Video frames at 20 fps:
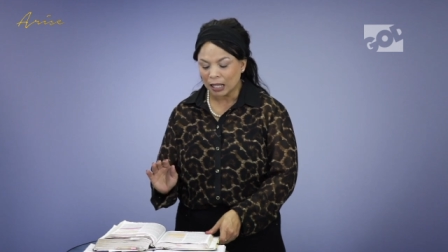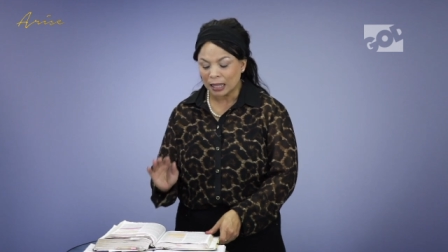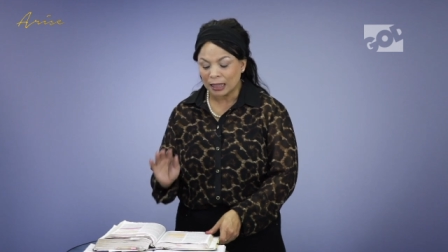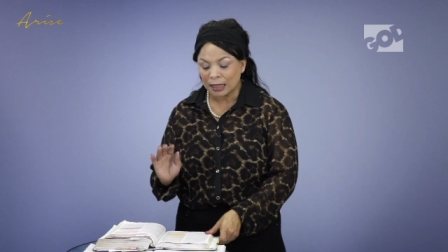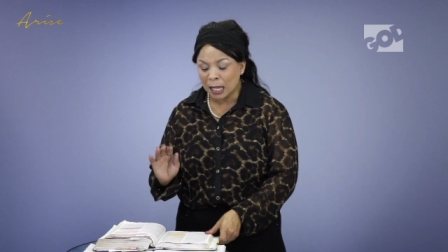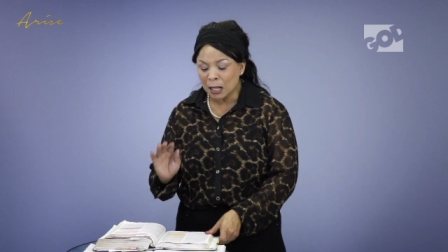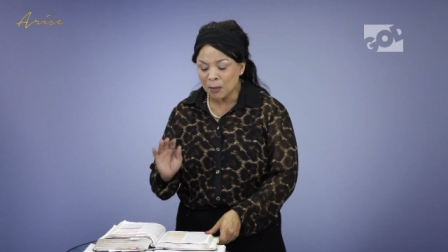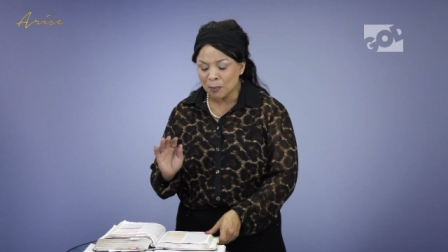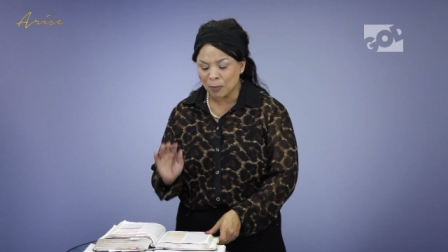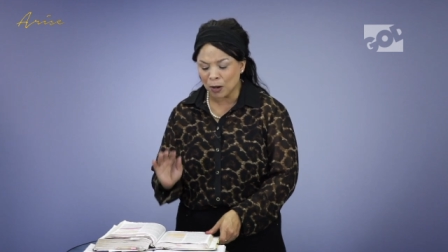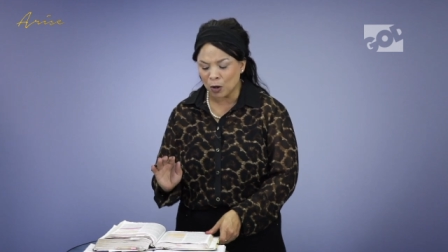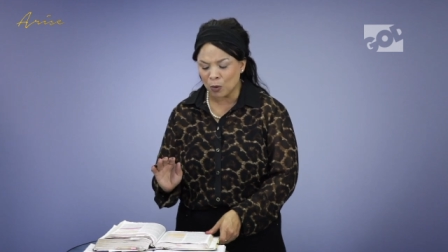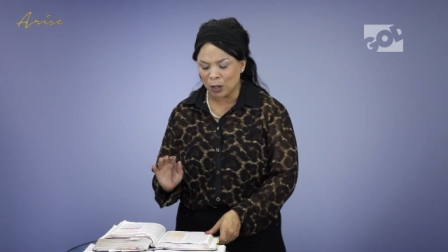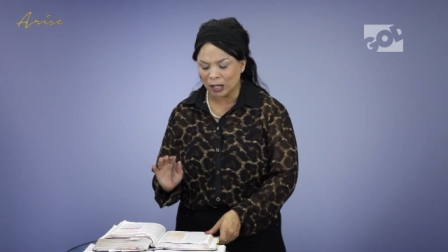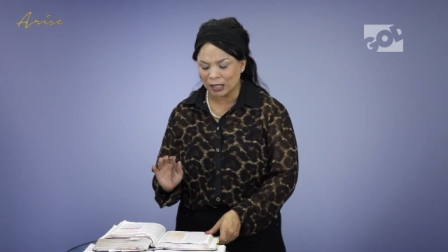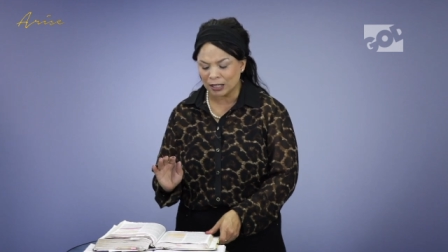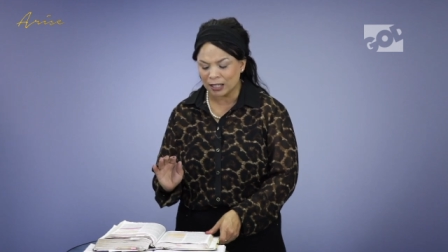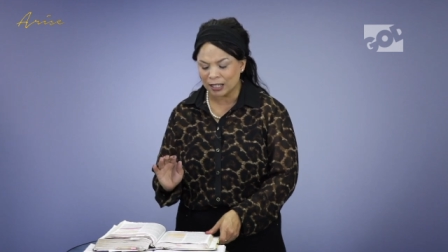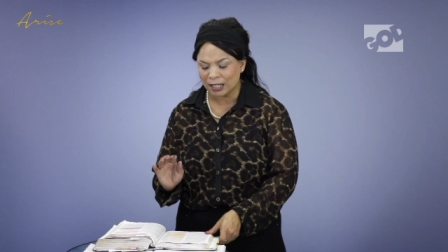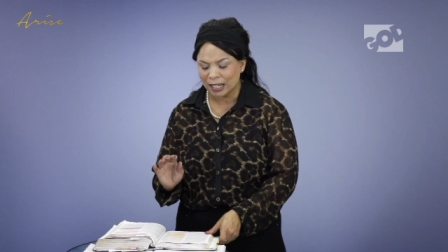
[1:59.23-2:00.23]
Then
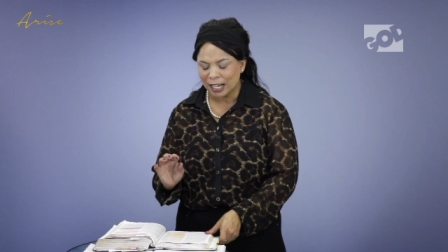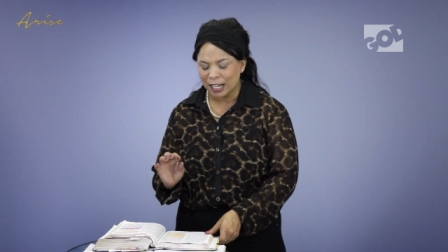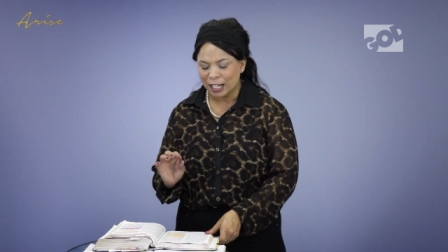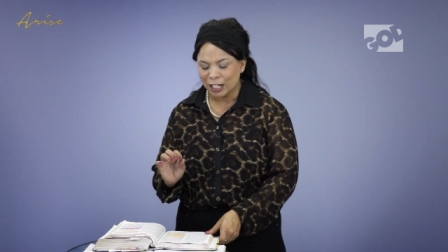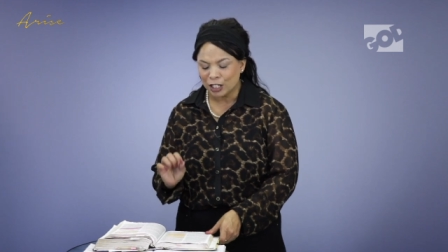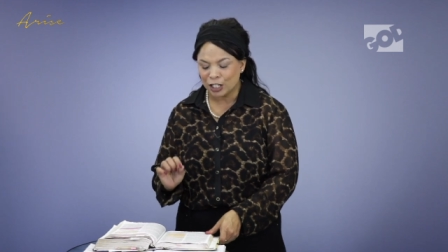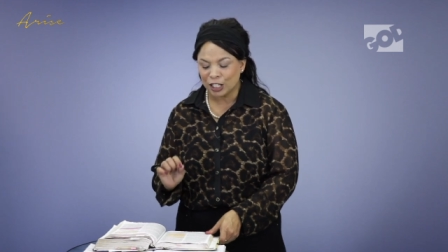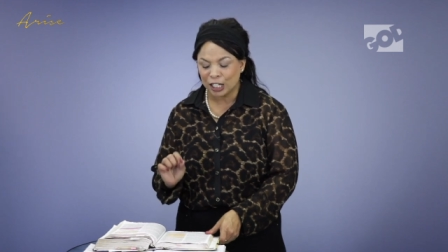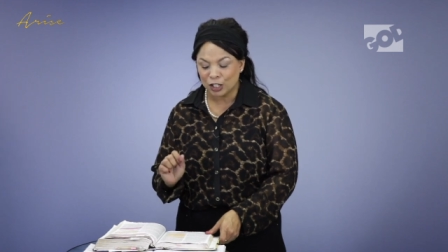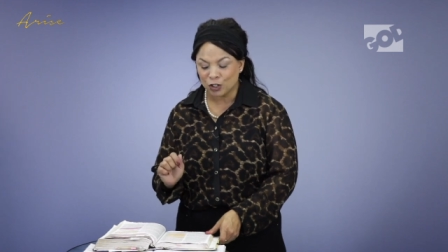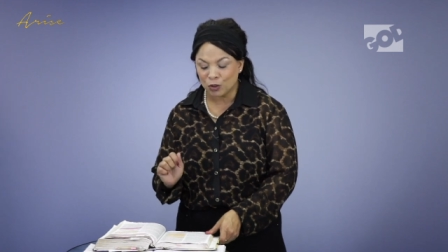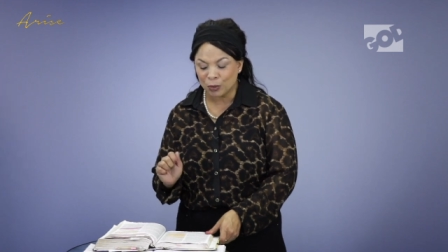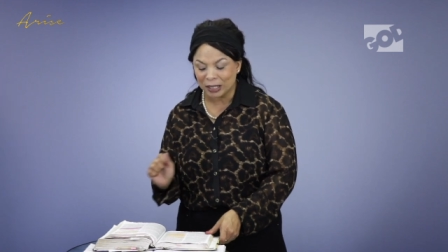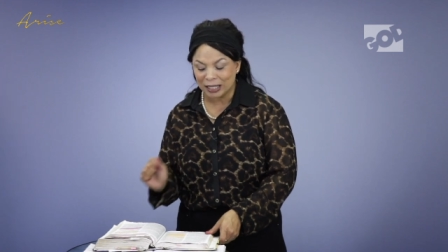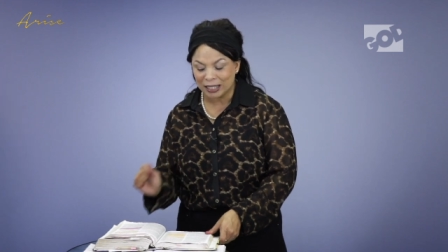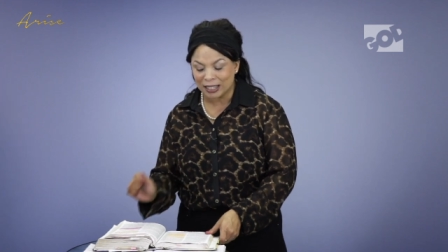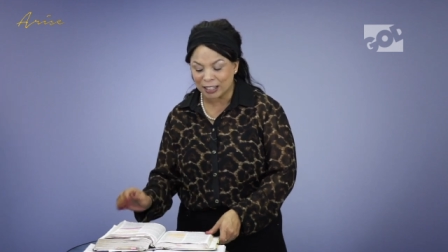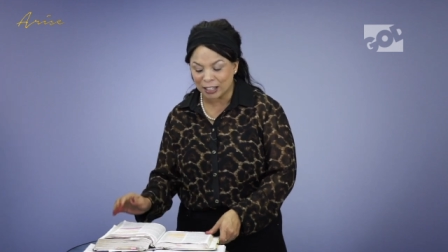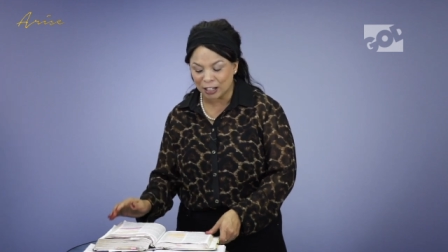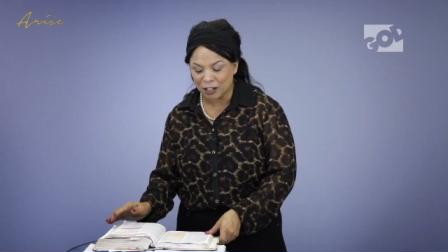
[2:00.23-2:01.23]
Boaz said to
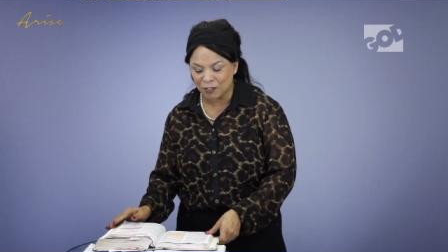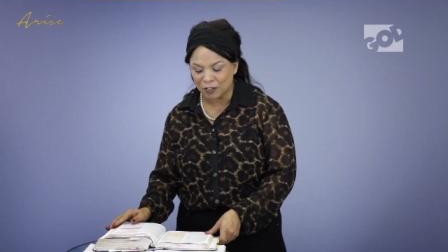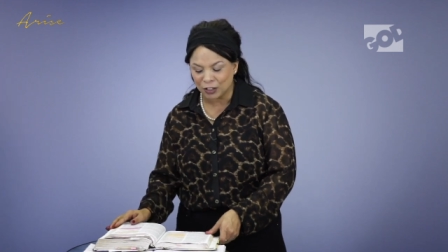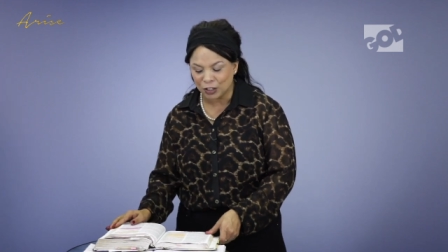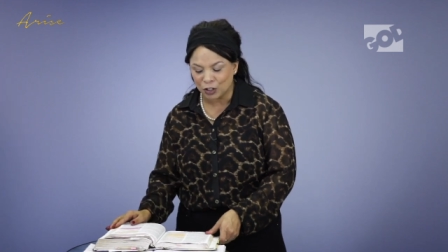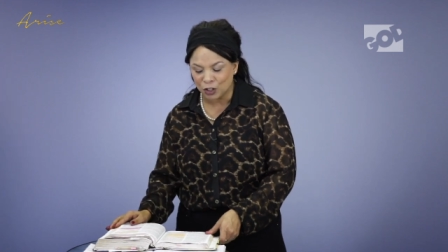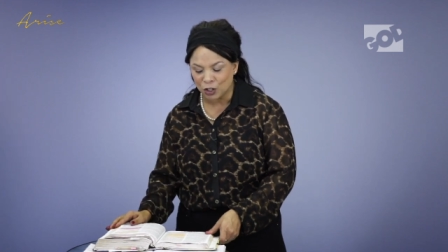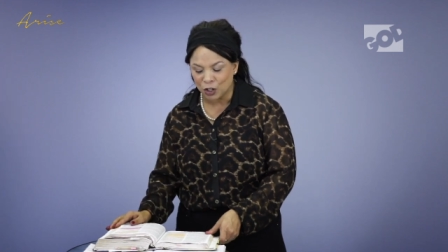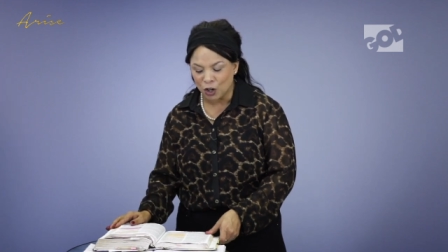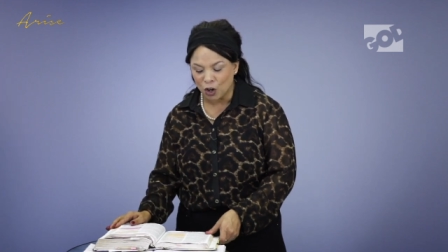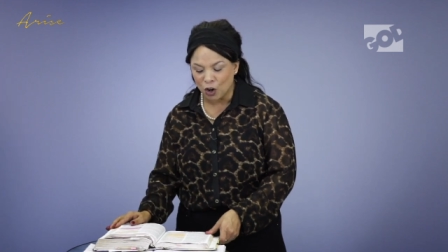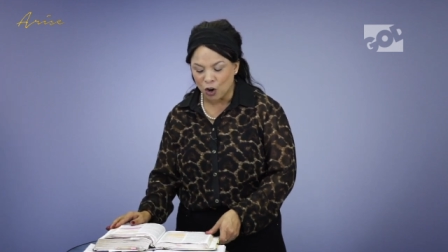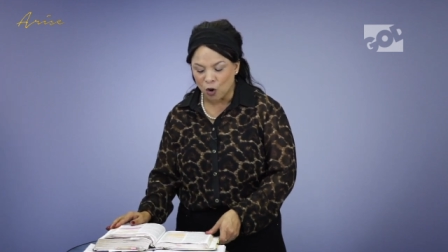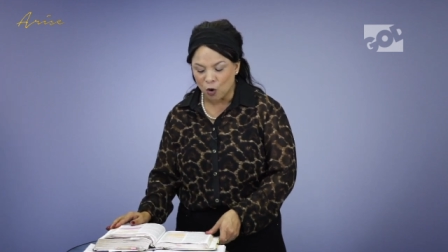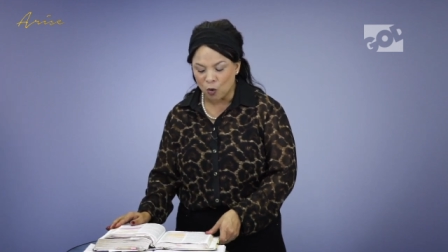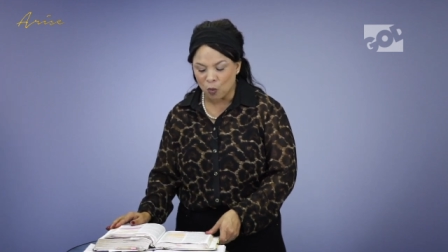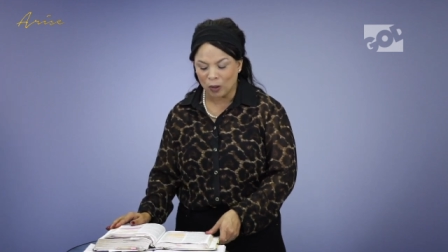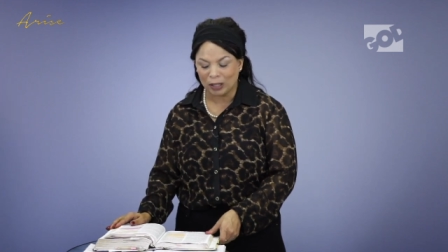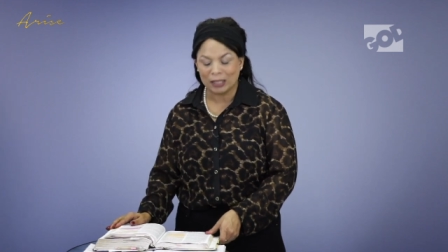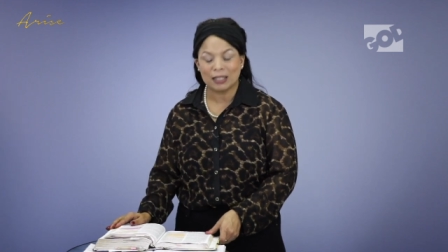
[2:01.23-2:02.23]
his servant,
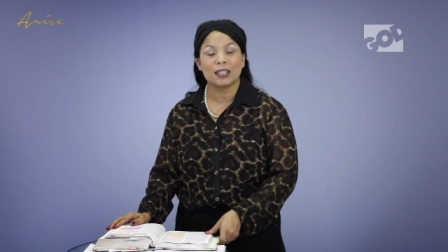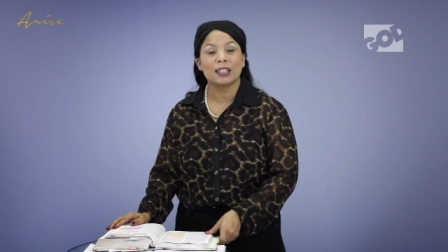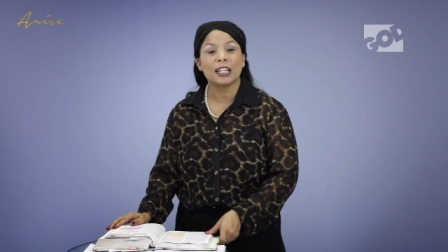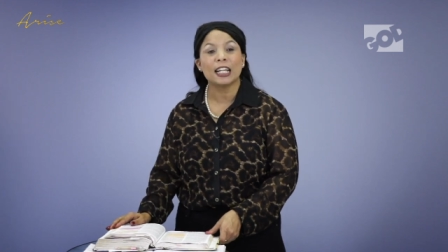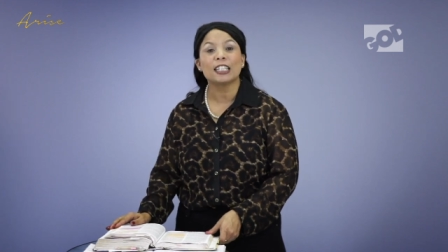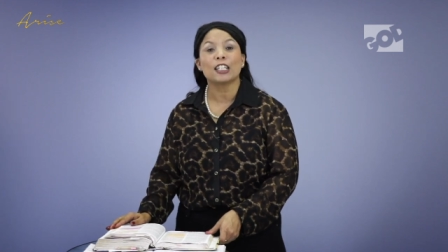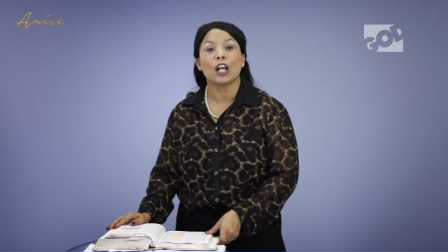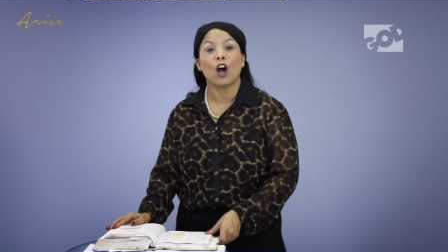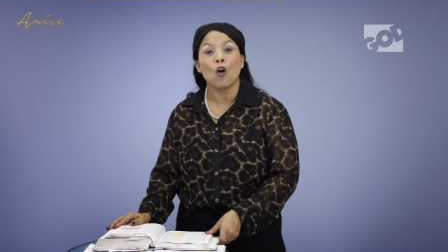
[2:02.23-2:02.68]
who was set